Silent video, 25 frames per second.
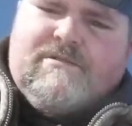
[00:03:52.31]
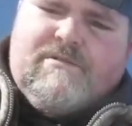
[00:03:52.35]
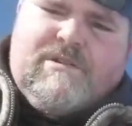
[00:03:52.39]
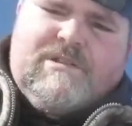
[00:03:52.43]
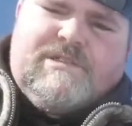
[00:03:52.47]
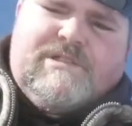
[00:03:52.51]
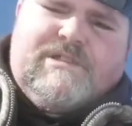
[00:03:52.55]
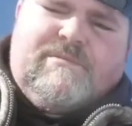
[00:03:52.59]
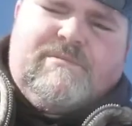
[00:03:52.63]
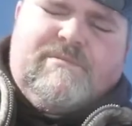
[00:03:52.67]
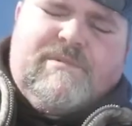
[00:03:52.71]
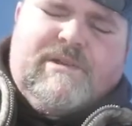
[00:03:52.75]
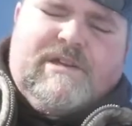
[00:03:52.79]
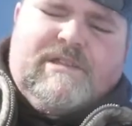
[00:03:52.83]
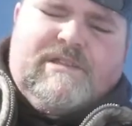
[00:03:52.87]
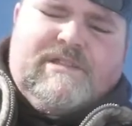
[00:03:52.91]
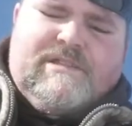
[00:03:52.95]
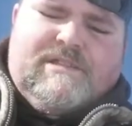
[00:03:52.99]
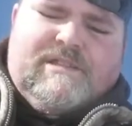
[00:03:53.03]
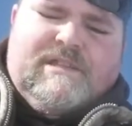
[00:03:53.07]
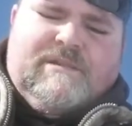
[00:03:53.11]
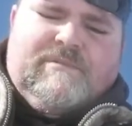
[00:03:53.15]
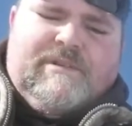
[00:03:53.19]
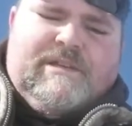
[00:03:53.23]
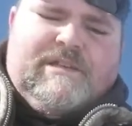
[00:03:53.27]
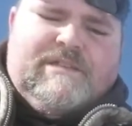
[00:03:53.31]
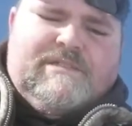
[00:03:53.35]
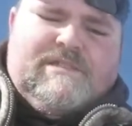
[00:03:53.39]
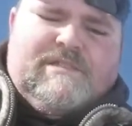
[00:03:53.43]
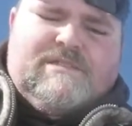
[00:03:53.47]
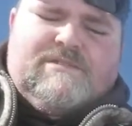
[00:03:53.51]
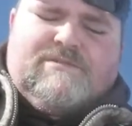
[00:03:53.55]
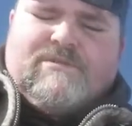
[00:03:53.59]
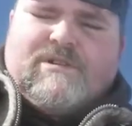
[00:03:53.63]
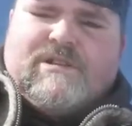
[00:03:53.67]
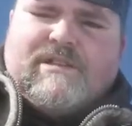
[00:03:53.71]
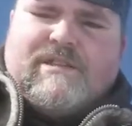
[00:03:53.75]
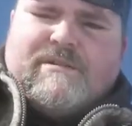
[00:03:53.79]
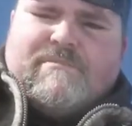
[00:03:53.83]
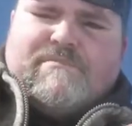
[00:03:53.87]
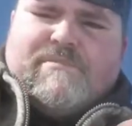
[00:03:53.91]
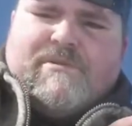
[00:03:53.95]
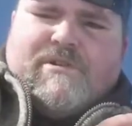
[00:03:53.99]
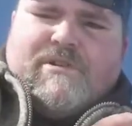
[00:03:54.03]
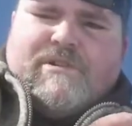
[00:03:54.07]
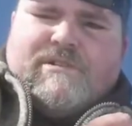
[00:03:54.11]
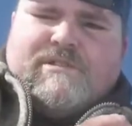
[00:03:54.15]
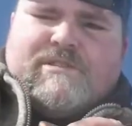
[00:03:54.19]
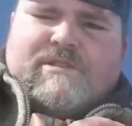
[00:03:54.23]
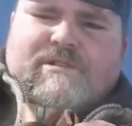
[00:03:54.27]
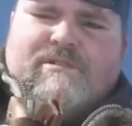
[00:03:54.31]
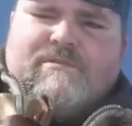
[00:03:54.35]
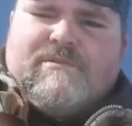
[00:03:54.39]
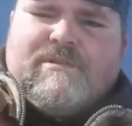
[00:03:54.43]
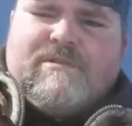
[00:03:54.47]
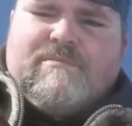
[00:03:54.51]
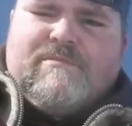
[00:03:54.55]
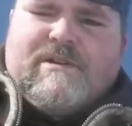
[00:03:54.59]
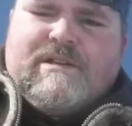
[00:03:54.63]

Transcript: I wanted you to be able to see me because this is really important to me.